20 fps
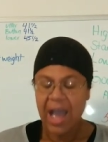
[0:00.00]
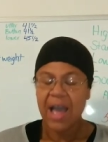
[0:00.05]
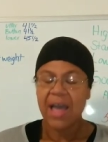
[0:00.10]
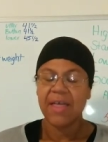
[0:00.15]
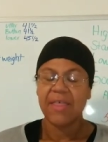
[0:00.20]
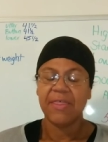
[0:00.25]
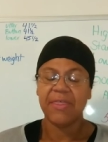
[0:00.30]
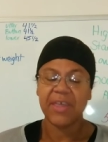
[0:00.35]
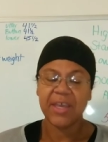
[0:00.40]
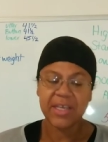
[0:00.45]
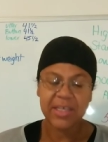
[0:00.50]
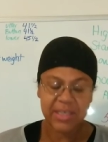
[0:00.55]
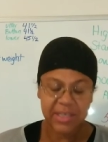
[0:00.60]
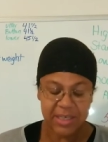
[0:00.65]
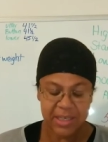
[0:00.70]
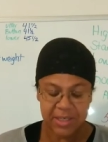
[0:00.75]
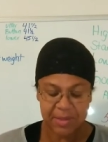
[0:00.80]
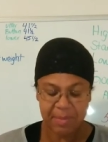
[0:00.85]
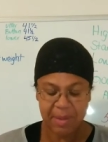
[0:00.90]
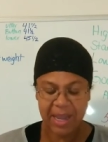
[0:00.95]
This
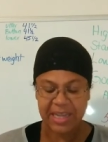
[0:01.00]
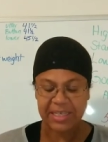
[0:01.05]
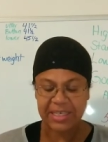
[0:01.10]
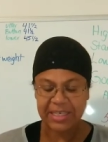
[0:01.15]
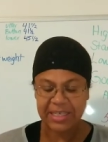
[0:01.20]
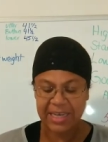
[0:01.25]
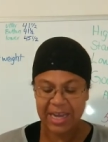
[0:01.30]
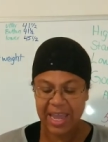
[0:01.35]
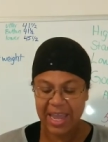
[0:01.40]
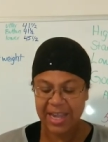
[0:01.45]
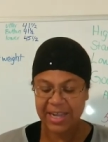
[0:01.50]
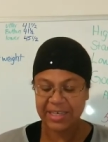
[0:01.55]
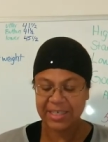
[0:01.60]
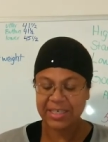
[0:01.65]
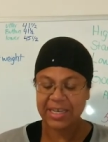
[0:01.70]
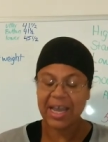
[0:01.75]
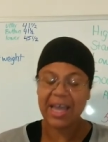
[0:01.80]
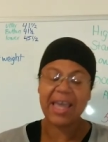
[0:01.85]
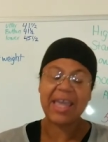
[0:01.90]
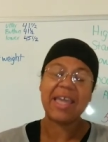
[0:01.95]
is my Snake
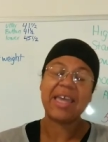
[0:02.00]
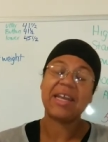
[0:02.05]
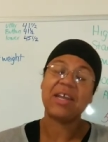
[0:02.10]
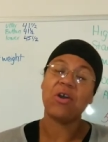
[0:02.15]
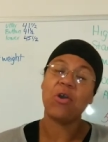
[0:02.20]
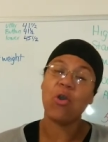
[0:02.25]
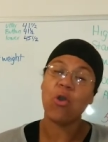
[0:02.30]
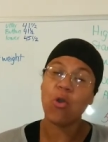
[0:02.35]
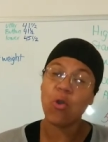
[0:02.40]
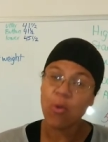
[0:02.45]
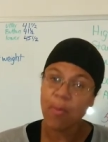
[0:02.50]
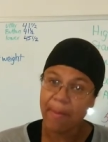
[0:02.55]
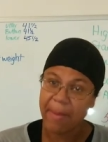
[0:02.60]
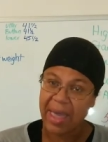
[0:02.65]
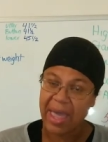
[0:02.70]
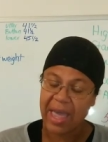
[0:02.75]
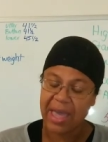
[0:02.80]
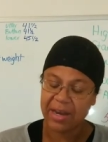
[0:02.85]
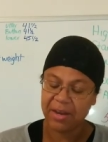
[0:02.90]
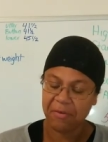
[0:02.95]
Diet
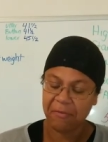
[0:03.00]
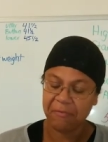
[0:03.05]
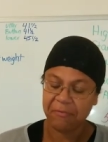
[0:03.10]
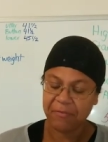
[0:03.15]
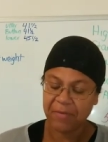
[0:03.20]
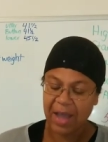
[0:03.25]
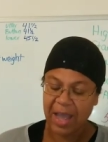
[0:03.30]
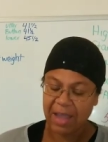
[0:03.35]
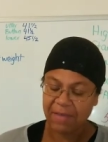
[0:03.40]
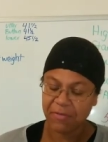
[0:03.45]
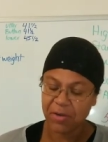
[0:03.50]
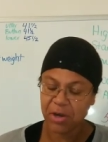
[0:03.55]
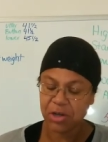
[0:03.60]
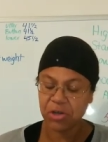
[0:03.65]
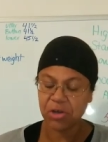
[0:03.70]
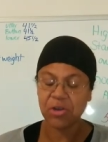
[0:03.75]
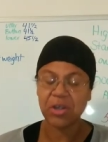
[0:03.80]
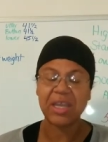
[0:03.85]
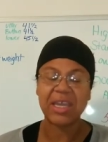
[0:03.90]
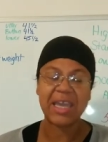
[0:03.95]
OMAD
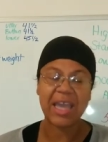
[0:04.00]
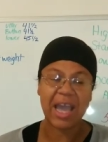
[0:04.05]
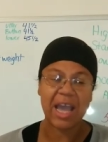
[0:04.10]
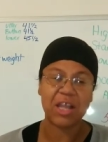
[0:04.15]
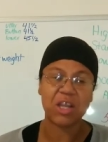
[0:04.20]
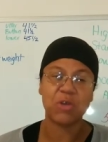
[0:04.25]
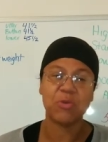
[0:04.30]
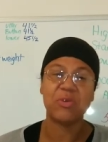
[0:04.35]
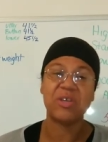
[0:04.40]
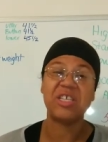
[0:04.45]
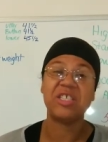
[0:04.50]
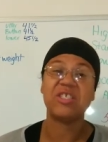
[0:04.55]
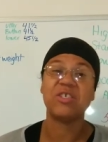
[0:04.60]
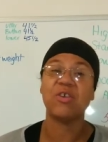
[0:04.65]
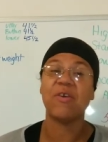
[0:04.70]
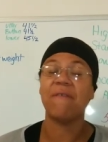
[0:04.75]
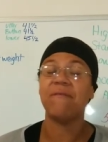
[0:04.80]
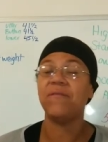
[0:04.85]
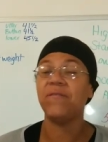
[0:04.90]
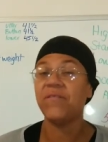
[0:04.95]
500 calories
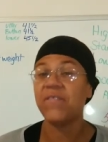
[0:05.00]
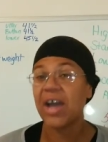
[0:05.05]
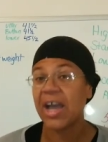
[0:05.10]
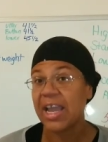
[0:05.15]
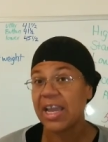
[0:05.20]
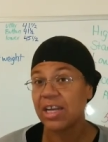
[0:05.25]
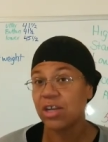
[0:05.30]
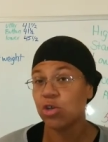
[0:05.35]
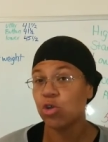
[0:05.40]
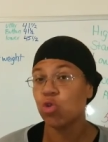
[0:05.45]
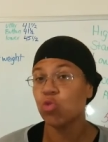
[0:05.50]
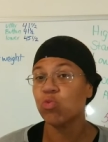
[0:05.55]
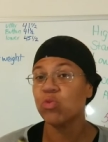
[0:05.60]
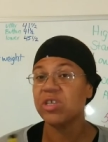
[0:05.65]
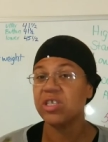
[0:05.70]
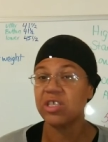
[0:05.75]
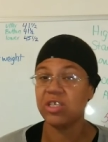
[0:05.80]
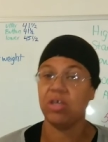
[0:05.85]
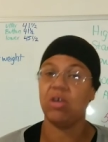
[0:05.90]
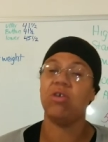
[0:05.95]
final
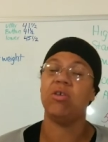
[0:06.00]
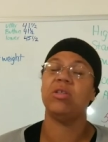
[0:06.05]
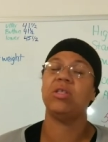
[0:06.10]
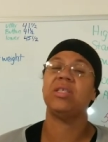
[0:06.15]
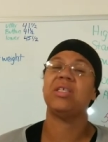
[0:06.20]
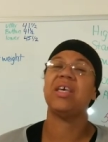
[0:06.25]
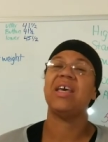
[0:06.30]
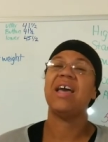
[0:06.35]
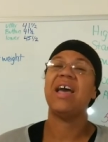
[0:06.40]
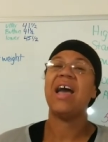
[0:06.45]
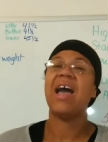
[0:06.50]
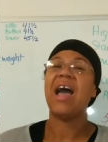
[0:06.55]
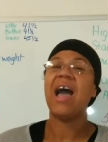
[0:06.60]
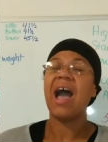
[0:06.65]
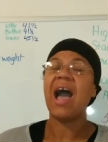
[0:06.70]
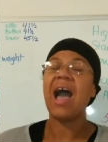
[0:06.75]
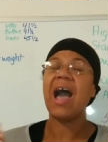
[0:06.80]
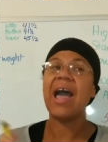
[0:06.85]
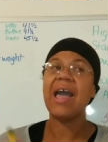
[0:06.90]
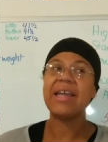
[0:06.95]
results.
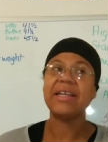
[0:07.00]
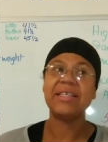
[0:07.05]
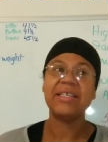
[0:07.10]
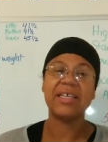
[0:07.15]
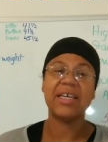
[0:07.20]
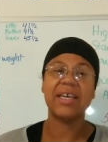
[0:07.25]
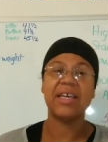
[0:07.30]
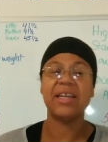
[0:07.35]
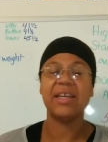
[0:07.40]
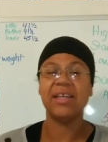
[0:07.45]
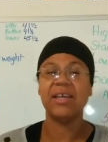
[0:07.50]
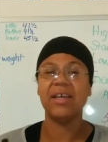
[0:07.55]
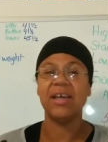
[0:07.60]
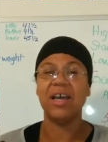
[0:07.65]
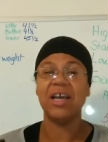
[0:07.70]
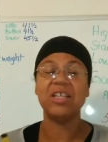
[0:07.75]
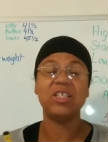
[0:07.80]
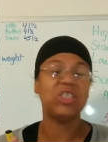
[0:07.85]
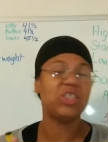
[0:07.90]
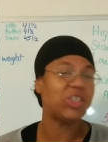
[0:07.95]
I did
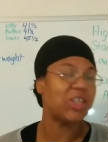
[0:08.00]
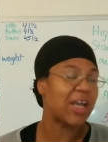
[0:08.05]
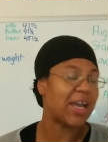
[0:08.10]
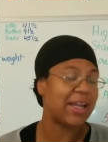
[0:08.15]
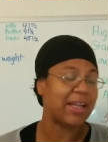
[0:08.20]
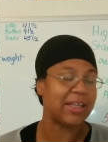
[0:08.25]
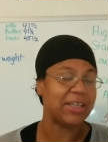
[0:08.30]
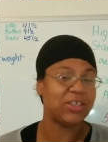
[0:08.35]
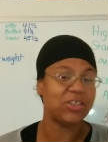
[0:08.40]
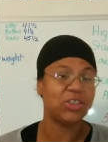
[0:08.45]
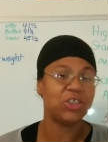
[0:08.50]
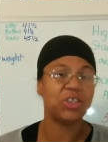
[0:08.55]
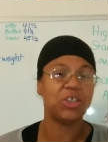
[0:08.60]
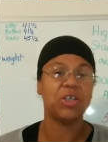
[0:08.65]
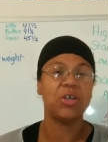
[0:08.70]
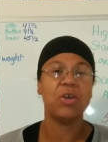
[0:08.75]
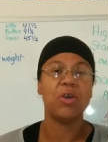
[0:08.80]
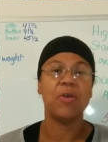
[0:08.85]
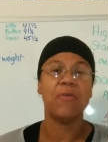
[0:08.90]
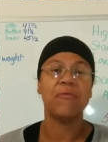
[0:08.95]
a
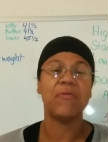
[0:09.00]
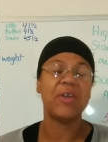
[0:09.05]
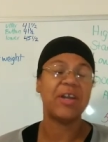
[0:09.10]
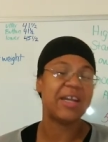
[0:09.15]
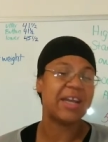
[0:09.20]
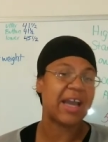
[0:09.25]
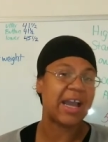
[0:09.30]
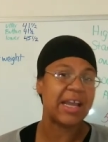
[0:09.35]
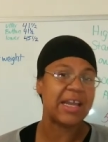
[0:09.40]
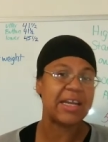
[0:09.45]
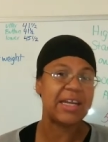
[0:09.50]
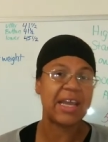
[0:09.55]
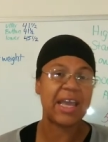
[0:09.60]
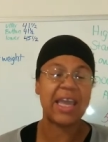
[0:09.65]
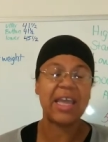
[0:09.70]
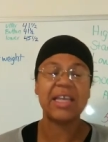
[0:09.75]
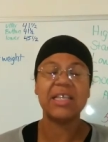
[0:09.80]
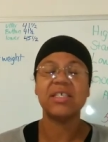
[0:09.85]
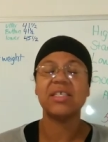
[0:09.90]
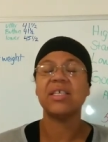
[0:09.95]
challenge for nine
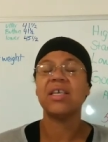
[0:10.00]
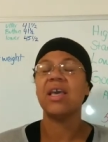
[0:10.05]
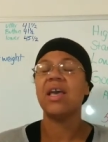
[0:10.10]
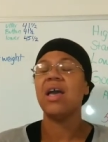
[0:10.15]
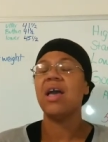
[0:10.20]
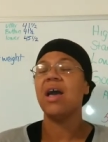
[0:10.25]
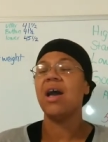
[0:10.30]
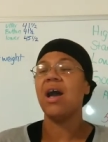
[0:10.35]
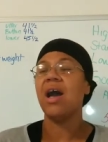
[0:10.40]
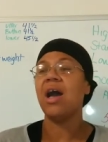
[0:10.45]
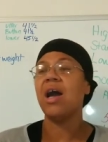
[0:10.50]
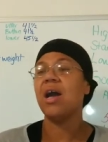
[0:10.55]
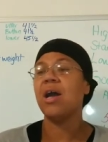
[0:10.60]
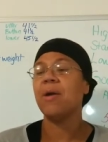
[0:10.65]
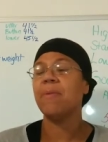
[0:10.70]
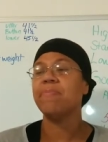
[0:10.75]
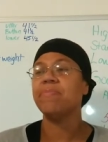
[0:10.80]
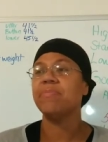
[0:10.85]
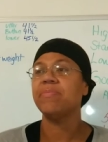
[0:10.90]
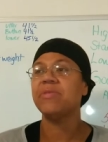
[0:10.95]
days.
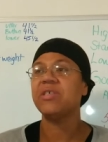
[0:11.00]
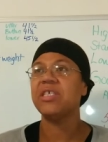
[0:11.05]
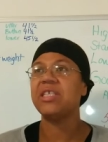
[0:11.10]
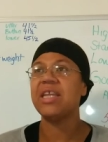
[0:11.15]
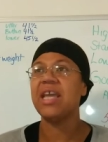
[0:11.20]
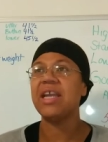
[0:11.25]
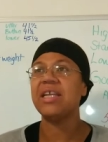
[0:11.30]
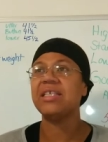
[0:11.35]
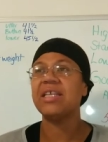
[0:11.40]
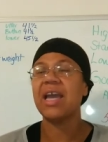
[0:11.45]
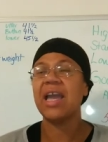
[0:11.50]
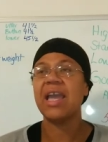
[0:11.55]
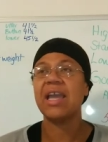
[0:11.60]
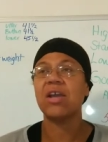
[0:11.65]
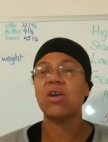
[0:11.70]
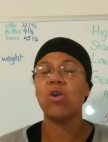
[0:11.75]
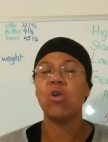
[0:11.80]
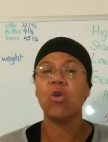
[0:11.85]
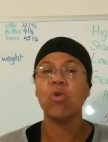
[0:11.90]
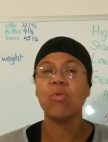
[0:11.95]
Um, Snake
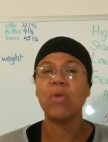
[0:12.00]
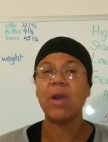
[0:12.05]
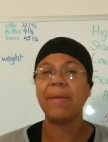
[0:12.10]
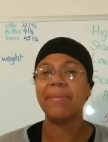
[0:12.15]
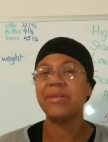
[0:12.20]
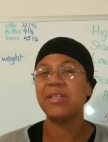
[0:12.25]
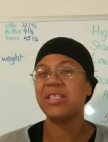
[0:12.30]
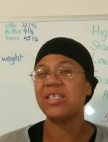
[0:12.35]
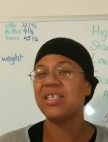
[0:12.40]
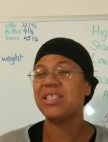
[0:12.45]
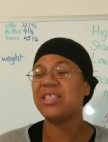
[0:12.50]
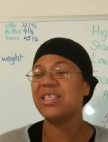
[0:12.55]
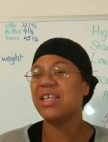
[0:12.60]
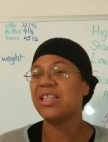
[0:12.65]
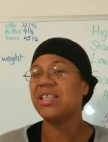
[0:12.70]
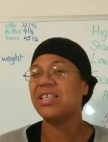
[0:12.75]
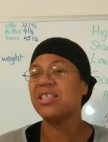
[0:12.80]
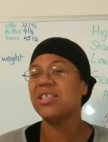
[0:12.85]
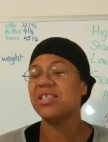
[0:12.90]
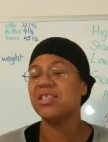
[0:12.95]
Diet Cole Robinson
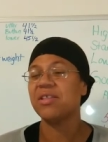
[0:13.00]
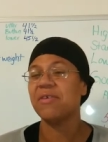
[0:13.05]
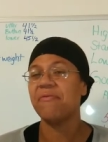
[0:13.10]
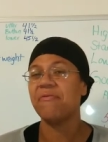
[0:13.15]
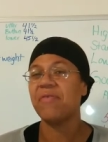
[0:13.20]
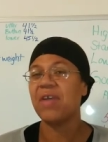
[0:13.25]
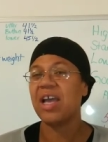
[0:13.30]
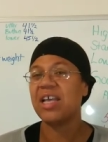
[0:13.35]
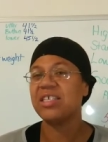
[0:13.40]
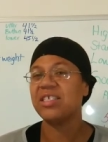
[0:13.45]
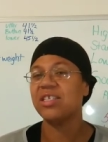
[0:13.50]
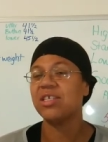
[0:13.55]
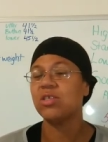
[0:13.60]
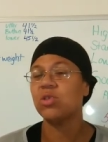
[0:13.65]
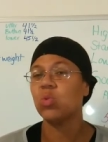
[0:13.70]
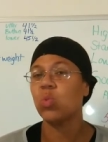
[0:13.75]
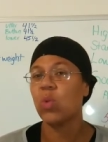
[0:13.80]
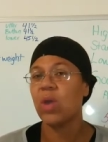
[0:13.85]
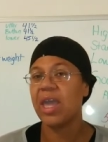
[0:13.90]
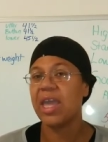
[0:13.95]
said this is the
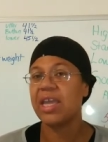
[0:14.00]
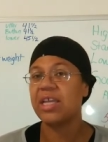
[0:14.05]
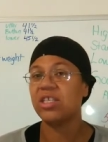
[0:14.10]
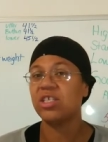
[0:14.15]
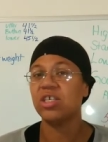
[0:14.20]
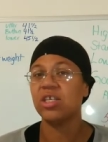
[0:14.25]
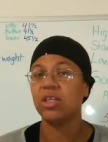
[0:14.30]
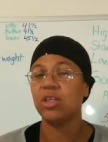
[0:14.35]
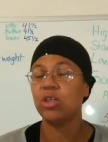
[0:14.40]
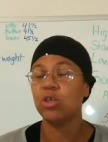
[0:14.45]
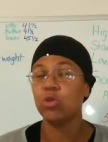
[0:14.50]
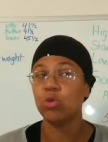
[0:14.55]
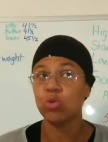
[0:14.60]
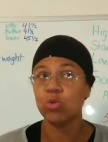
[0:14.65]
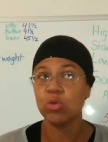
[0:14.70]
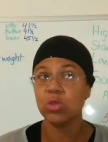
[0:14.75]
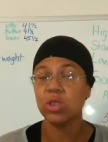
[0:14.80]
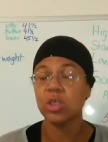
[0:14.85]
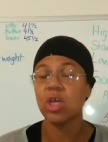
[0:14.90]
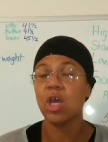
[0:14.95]
fastest way to
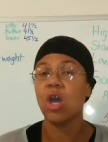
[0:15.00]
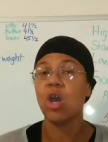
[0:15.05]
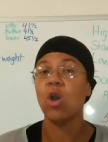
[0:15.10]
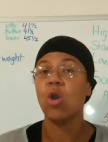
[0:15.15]
lose